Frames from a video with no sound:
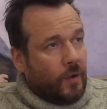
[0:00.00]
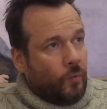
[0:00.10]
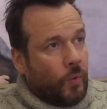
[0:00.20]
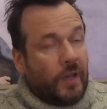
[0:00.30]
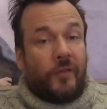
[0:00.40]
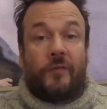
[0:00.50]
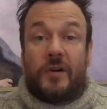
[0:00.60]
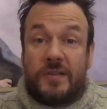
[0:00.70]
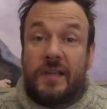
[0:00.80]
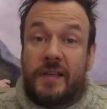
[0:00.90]
Well, the
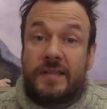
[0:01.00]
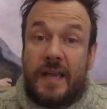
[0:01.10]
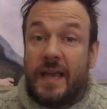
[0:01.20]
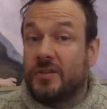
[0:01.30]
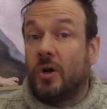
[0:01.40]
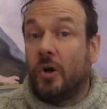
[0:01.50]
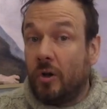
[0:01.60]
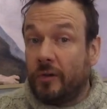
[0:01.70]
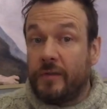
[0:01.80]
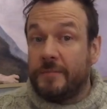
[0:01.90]
first thing to say is
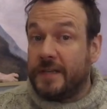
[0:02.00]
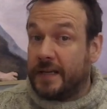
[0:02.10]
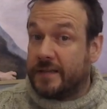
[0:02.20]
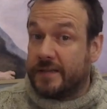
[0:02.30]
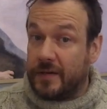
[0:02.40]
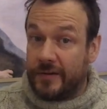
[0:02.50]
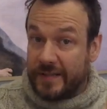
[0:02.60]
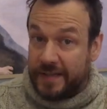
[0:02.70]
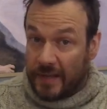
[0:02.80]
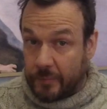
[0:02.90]
all of them take
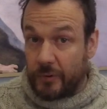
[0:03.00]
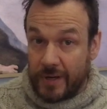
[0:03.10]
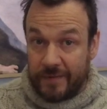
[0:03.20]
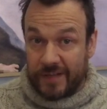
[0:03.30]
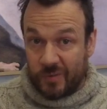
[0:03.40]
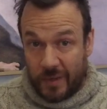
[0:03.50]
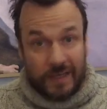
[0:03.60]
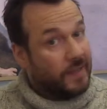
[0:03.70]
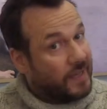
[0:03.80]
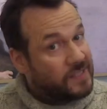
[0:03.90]
seriously the previous week,
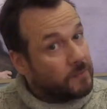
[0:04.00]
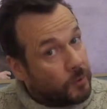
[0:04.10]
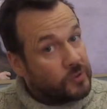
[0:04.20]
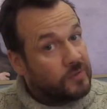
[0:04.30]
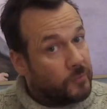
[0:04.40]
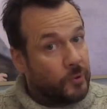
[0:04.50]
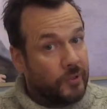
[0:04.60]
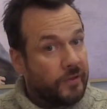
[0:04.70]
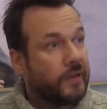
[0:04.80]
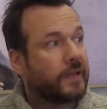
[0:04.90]
and that's the most
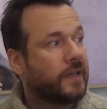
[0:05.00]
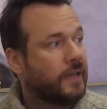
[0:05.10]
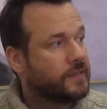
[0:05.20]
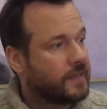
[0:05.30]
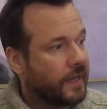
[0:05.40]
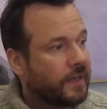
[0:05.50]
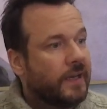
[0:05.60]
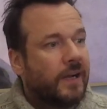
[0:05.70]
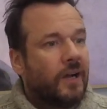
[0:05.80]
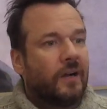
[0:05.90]
important thing, is that
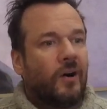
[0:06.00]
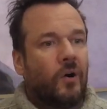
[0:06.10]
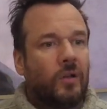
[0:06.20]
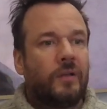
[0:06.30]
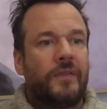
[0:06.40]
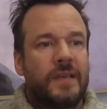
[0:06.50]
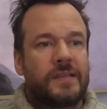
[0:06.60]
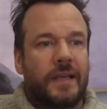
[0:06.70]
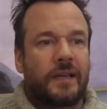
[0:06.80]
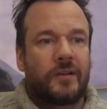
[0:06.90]
all of these
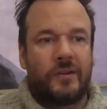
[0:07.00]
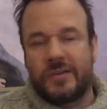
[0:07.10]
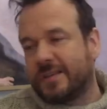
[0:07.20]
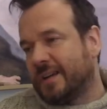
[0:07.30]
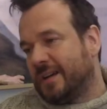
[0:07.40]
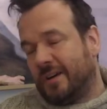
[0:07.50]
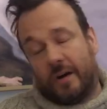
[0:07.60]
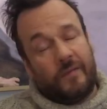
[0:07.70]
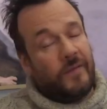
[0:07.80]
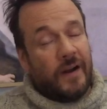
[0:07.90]
thinkers
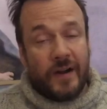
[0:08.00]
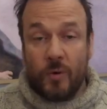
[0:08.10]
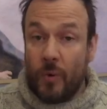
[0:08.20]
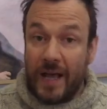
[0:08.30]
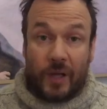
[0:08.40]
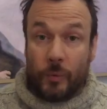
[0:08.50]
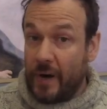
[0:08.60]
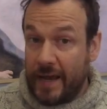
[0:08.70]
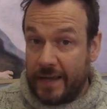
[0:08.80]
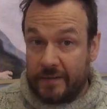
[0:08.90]
are very well
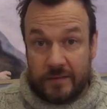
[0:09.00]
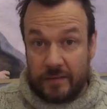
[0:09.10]
read